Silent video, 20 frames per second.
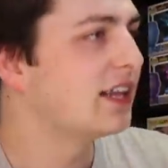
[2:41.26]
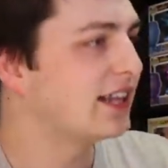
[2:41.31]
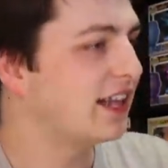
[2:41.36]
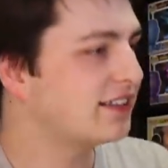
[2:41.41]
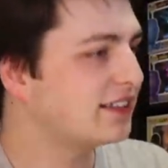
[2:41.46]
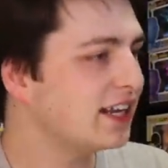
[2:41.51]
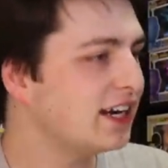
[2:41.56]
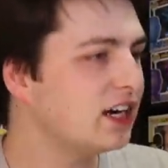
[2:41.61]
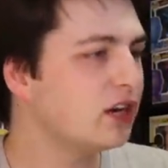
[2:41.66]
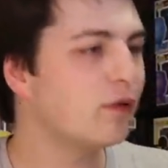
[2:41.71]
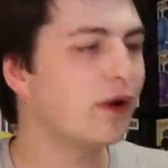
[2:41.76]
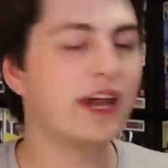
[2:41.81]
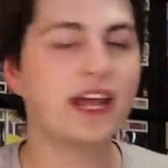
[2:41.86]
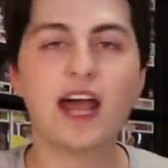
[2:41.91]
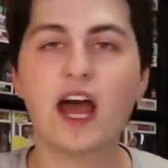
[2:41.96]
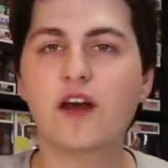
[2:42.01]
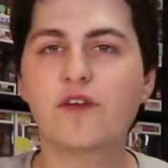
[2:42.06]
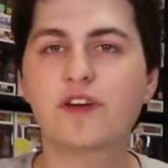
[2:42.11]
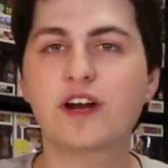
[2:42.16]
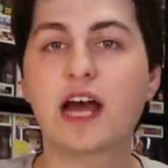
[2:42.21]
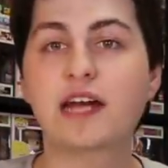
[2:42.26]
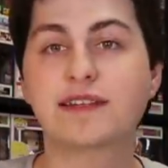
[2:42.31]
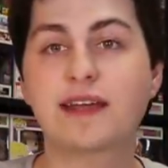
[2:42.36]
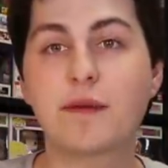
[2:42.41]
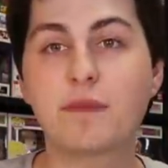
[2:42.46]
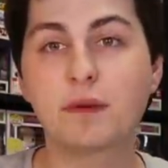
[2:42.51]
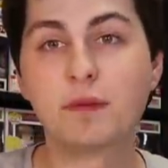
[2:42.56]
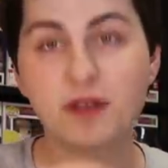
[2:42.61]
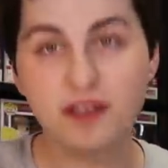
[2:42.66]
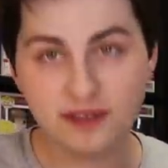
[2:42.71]
let's get into what I got over at Hot
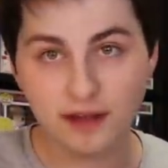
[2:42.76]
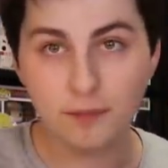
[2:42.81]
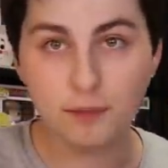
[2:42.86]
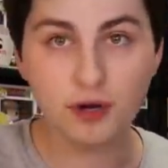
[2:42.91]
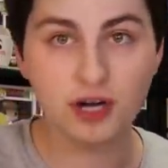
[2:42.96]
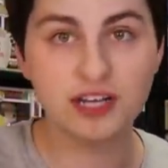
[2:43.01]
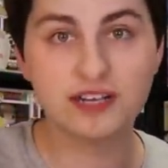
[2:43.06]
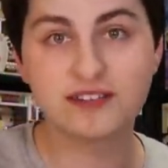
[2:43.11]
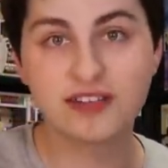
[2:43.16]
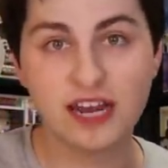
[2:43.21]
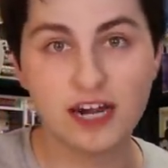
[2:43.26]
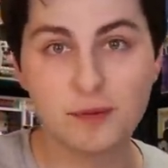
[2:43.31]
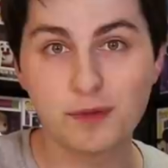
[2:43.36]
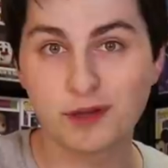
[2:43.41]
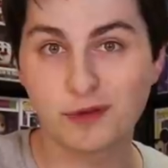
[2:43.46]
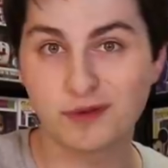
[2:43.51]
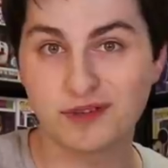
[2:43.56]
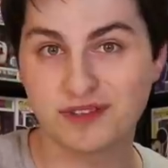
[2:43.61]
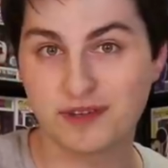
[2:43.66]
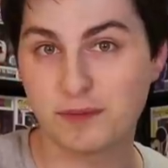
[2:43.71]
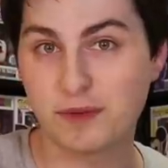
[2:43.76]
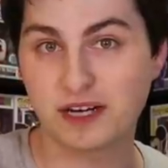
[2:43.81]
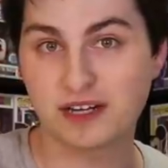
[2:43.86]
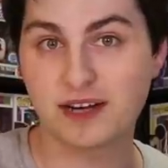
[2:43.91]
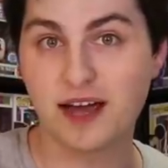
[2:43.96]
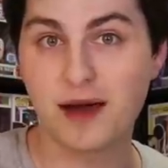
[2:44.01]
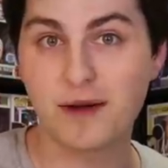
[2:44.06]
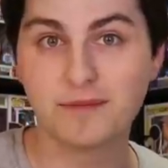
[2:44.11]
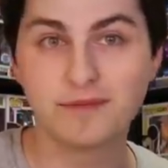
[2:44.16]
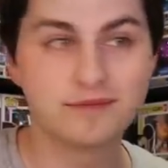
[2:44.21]
Topic, because I'm pretty excited about the ones I
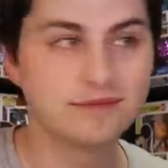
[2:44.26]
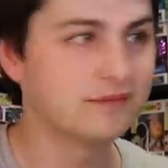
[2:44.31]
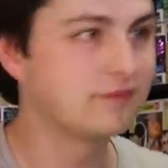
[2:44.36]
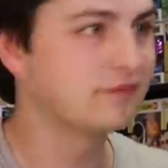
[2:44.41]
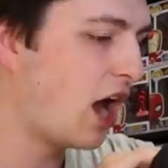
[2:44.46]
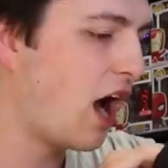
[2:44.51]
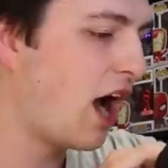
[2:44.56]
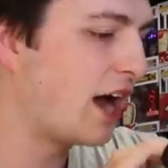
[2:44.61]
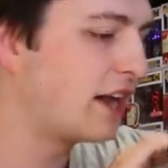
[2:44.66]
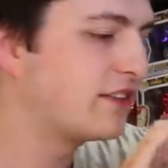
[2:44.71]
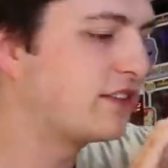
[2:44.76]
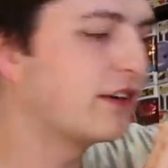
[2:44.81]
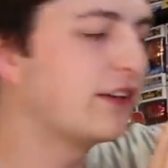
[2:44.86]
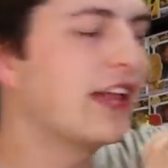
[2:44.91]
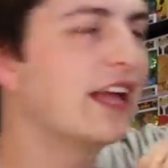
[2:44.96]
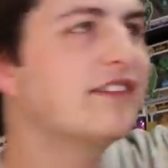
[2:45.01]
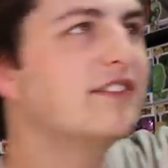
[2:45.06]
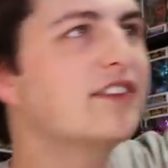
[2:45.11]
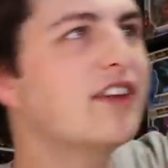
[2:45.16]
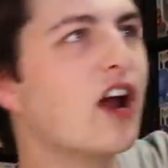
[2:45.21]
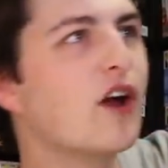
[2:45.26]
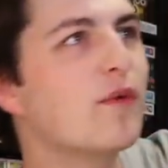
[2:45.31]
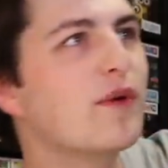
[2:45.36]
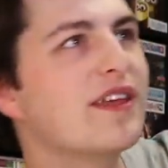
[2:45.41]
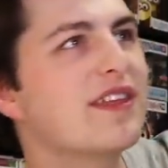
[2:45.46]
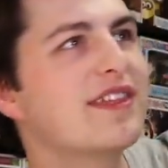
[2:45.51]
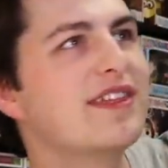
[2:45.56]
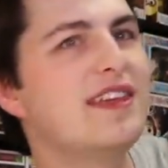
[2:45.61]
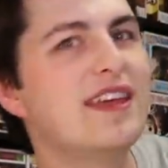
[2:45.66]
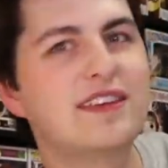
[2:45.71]
picked up. Alright, so let's start
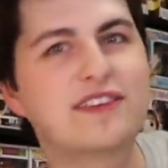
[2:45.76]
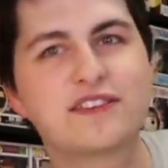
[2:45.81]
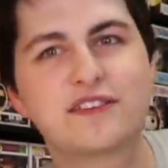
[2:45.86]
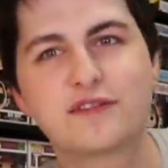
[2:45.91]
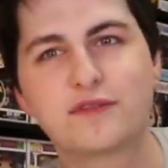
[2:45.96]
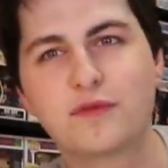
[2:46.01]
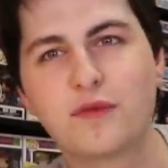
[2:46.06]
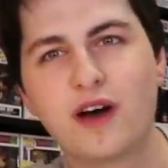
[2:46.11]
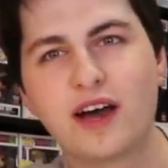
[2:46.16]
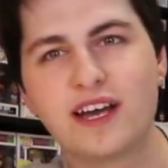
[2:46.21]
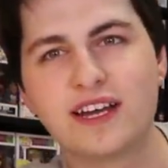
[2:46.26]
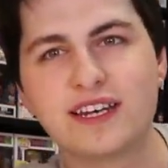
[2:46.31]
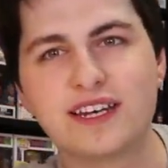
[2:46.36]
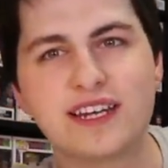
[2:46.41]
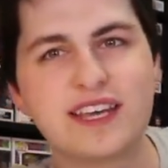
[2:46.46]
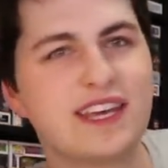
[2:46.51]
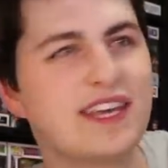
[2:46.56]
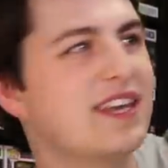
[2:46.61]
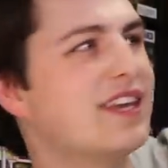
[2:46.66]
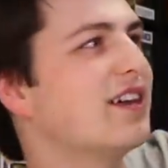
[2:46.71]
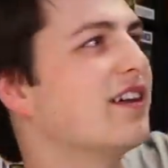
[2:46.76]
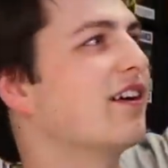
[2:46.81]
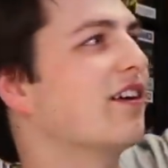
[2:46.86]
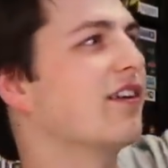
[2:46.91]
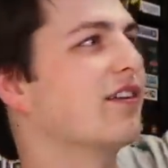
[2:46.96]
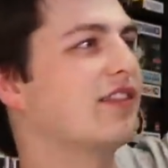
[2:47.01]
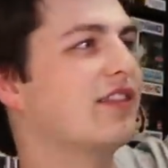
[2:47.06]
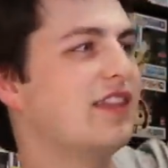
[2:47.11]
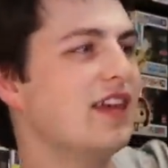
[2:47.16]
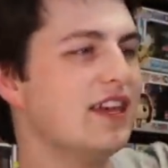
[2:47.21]
with this one
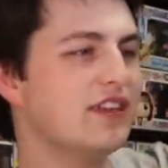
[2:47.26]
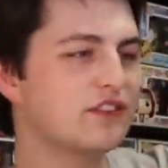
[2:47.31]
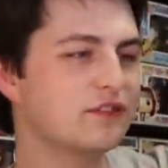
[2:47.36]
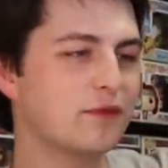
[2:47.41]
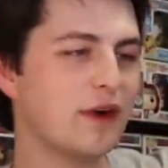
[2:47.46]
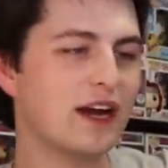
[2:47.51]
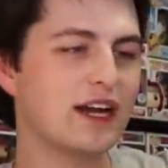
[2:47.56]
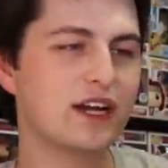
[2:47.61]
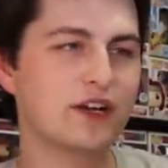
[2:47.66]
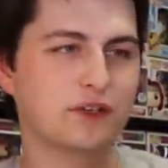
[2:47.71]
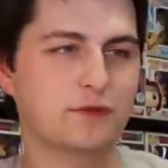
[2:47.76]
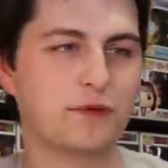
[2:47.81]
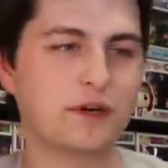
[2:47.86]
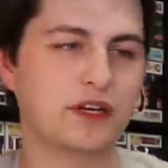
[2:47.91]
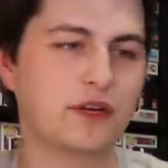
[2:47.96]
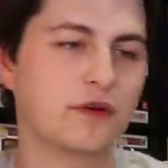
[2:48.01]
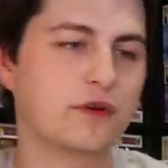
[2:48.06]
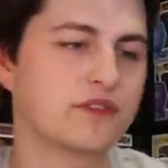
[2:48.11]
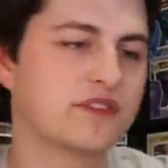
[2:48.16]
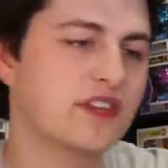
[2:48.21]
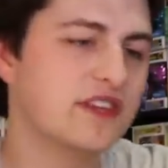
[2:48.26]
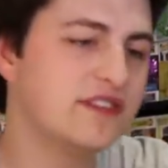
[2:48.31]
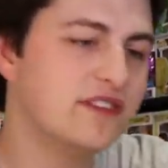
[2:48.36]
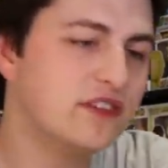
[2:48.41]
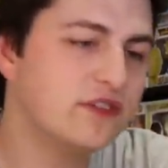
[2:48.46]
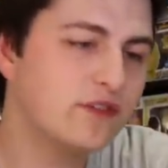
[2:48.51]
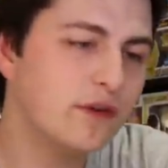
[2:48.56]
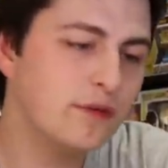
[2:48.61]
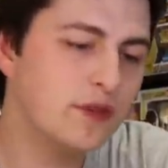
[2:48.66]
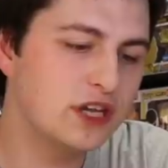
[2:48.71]
here. This right here is pretty cool. So this
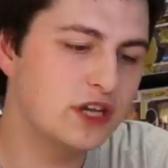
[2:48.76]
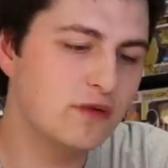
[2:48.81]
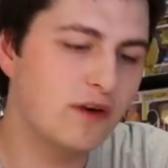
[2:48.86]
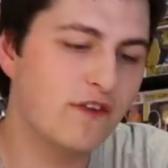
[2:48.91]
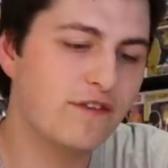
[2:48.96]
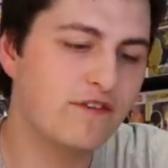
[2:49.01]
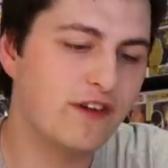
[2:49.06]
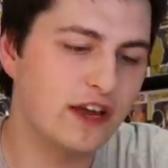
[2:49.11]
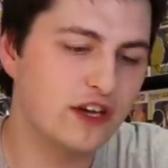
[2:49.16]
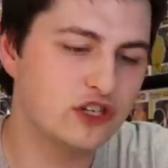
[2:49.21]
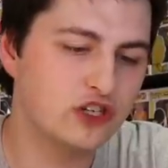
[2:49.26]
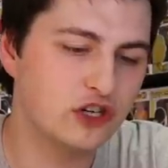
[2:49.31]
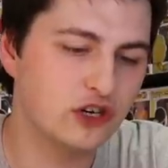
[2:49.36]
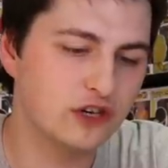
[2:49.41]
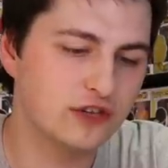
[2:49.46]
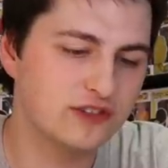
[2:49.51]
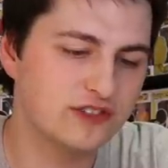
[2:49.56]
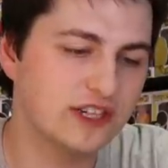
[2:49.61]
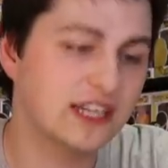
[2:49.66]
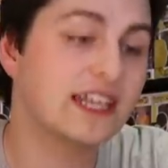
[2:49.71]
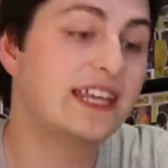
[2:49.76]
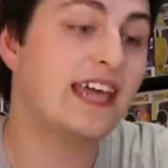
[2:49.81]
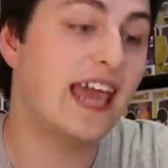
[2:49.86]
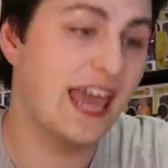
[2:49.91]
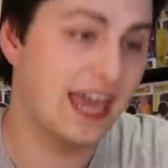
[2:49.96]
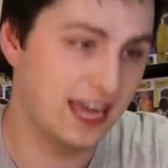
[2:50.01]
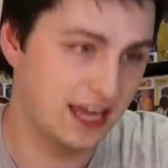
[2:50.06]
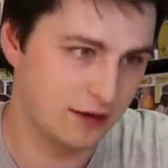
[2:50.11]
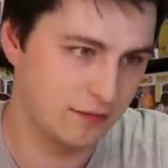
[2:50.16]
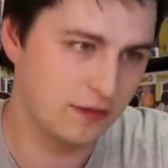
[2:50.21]
is from the new Avengers
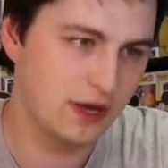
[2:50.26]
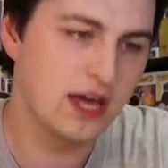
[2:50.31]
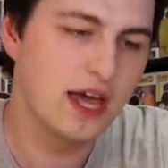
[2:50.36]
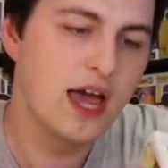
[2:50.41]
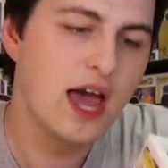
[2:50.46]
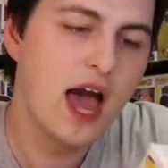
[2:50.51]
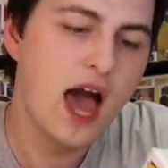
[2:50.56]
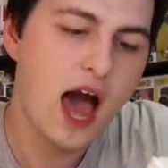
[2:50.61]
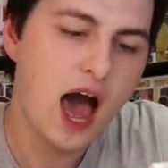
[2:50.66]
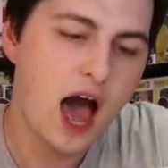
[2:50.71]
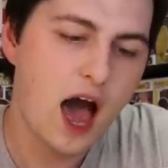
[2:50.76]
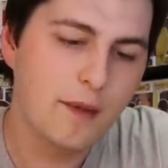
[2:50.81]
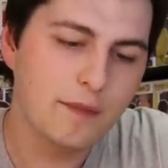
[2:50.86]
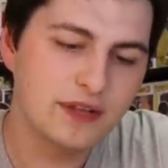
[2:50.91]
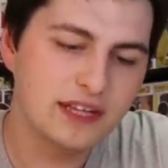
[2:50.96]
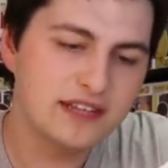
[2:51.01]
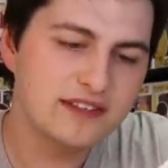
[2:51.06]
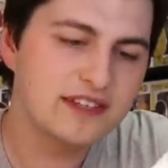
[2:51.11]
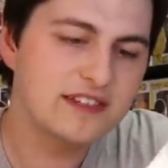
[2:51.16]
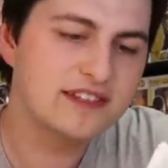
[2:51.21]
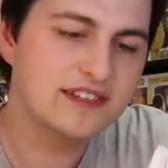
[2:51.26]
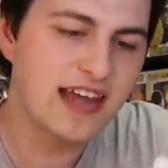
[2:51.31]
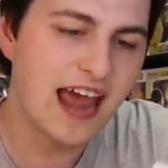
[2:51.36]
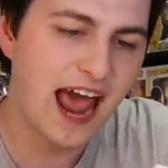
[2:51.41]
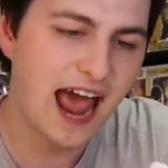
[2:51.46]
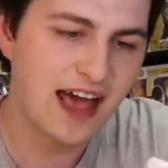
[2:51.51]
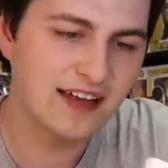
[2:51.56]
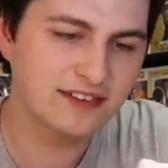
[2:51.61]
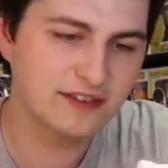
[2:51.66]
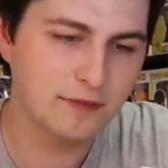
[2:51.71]
game, and this is
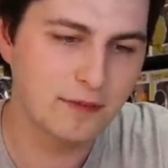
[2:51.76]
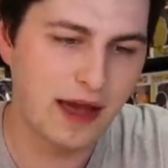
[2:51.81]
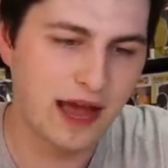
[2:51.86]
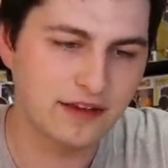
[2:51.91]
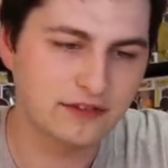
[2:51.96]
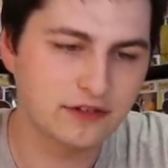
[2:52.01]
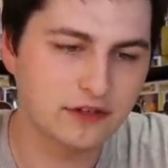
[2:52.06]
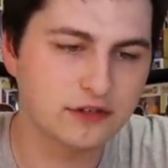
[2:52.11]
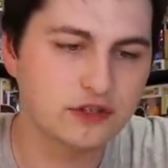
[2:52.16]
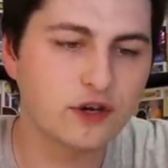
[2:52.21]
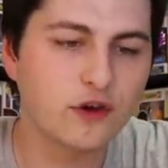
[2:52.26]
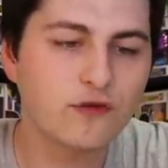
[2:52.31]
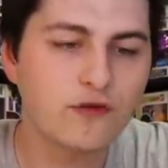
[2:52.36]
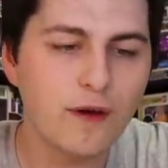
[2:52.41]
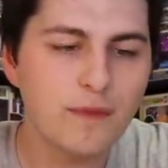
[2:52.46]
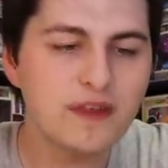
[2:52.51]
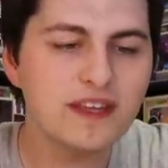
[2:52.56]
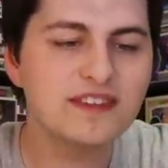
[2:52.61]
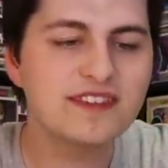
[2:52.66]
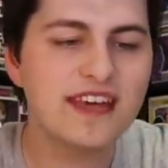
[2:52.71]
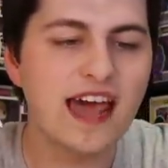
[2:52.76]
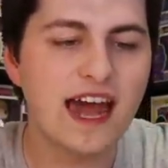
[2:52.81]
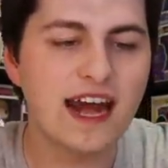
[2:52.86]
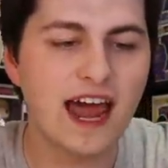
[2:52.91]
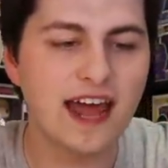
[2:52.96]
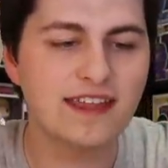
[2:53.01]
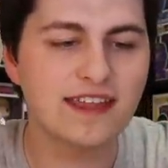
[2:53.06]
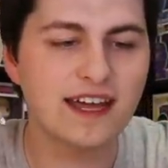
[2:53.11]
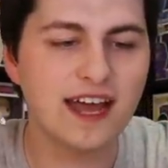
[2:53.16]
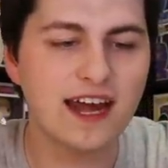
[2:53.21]
Taskmaster. So from this set,
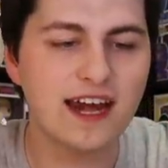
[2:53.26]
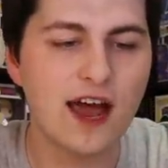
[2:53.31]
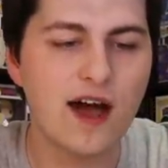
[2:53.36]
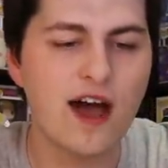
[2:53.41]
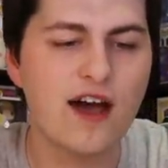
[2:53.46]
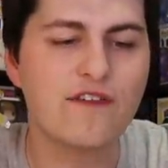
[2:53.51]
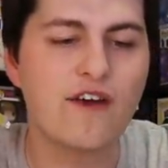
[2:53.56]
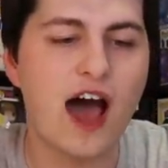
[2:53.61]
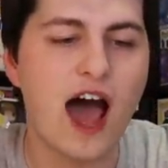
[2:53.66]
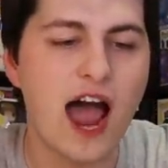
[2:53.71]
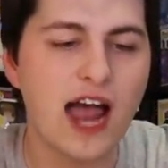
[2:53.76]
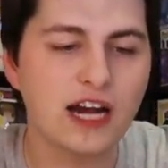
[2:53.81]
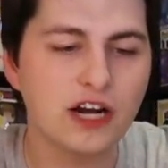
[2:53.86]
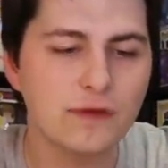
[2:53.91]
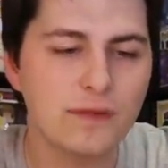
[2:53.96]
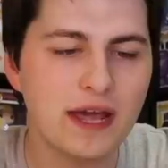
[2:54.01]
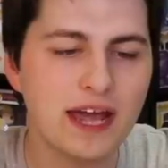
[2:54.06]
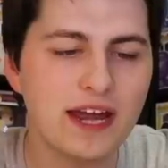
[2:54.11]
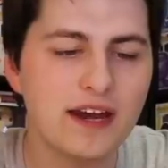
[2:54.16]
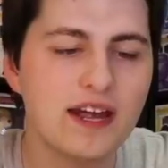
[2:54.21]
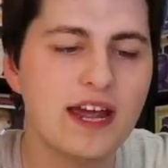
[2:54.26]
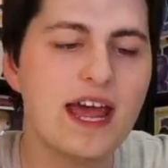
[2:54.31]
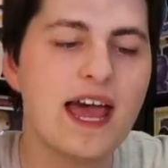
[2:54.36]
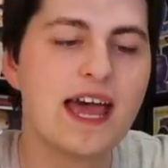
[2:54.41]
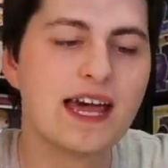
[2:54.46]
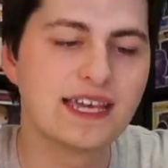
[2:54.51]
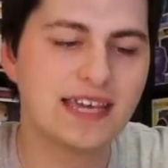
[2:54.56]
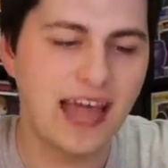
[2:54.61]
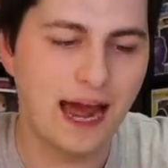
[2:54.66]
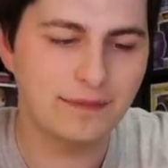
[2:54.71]
I think I now have Iron Man,
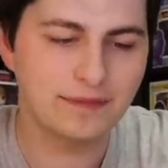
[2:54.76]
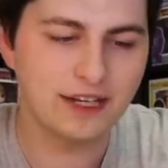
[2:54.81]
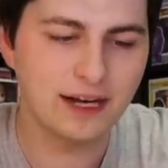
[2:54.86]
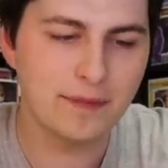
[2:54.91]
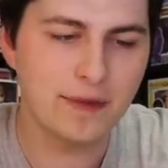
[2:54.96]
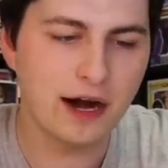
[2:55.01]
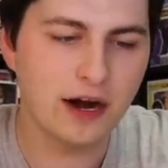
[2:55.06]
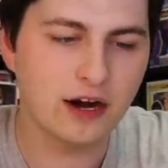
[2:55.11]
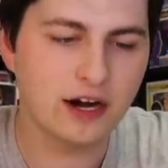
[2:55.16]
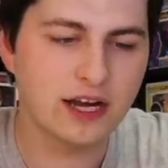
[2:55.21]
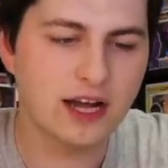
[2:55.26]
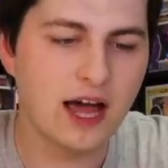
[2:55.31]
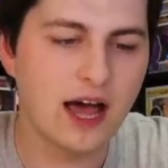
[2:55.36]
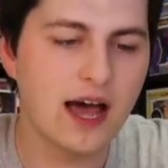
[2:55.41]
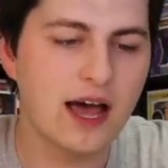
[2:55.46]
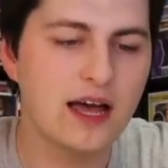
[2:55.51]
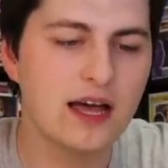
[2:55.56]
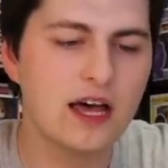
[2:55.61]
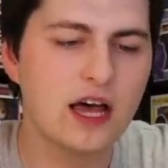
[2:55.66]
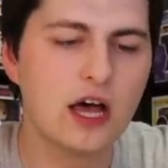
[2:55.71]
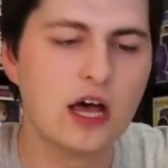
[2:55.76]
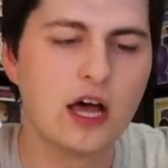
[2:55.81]
Captain America,